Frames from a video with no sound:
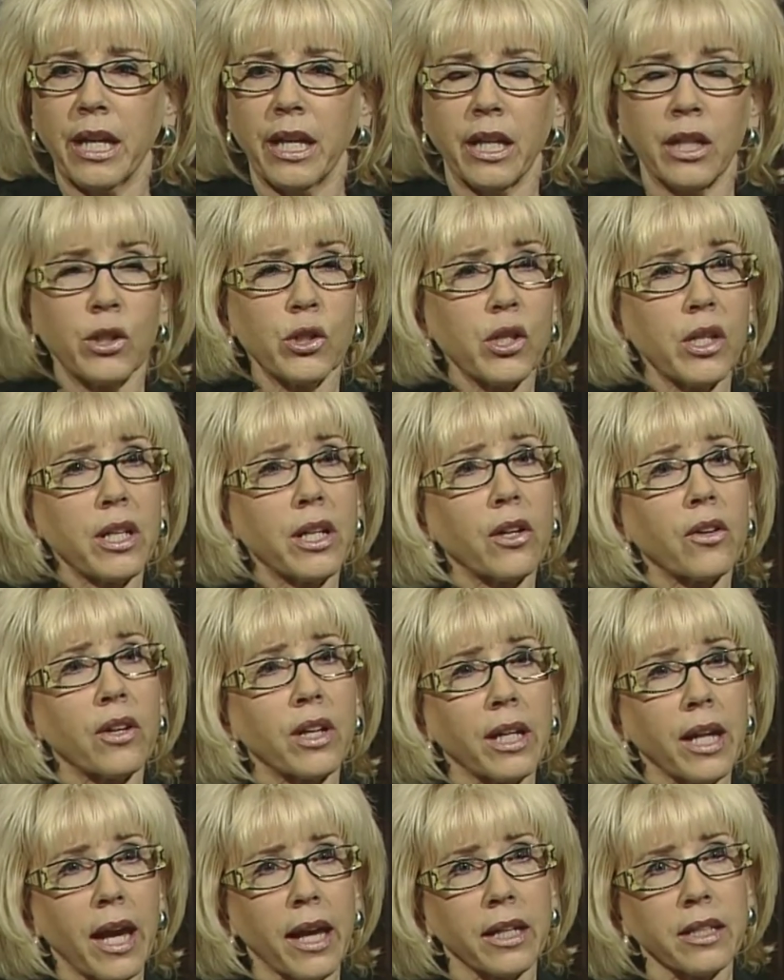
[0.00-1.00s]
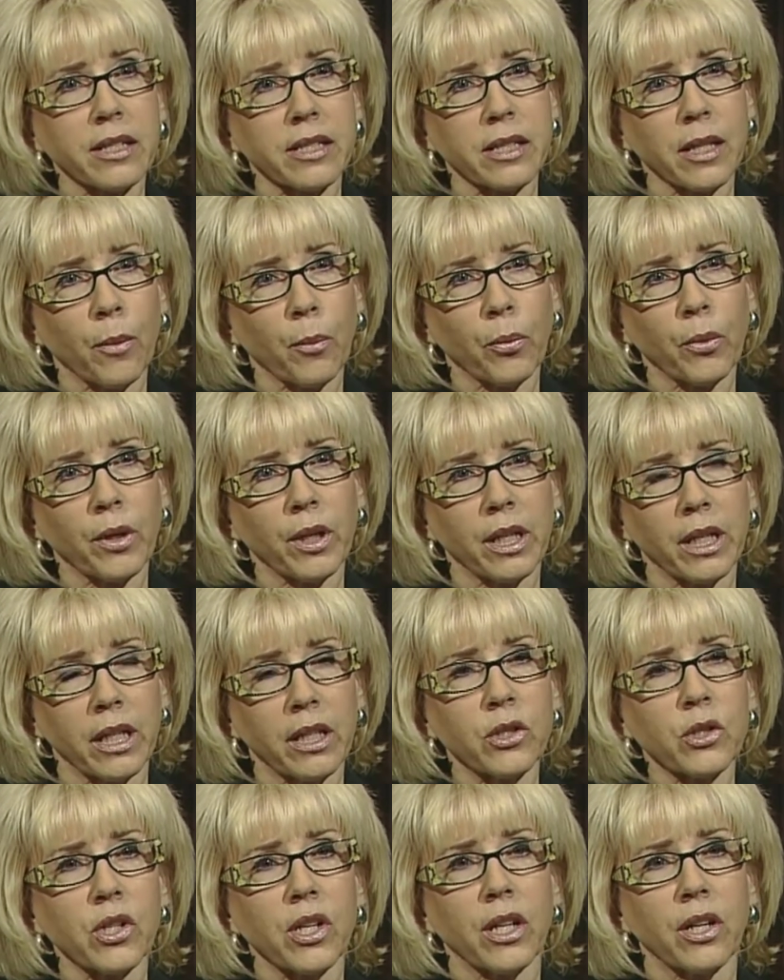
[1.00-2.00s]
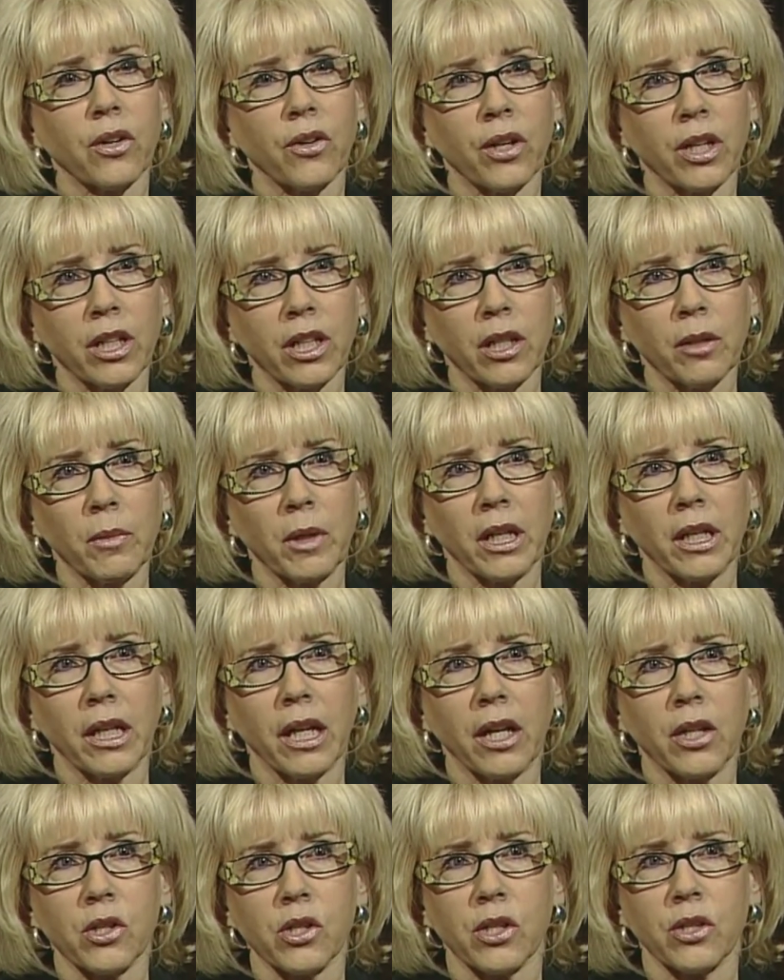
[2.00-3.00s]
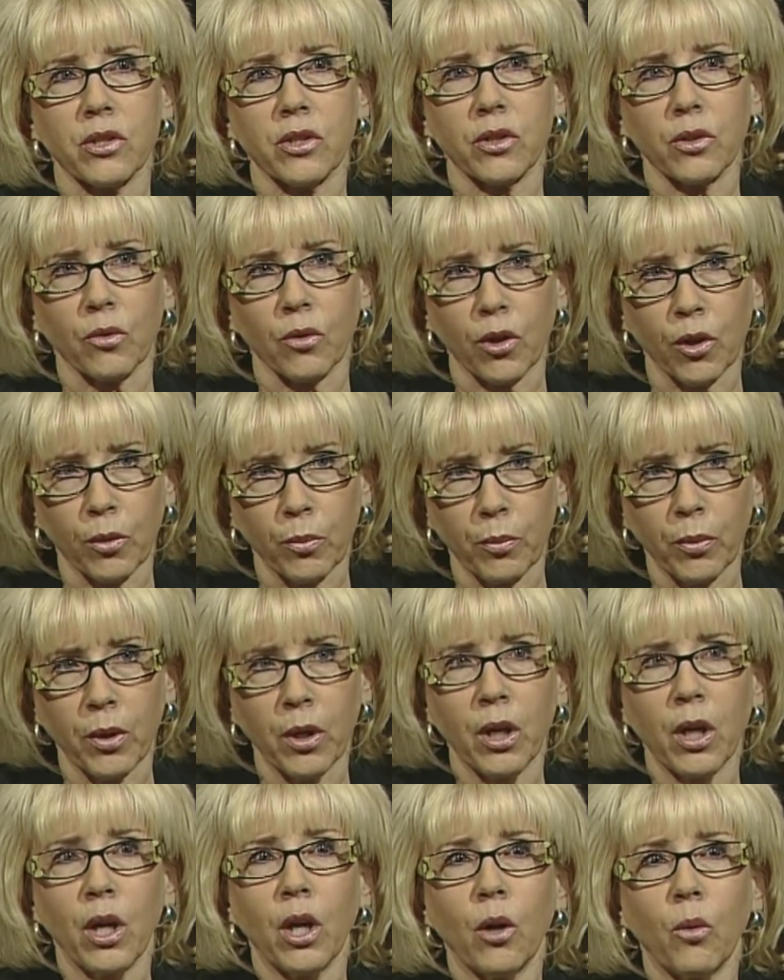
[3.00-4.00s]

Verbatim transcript: Engineering had a separate engineering communications group.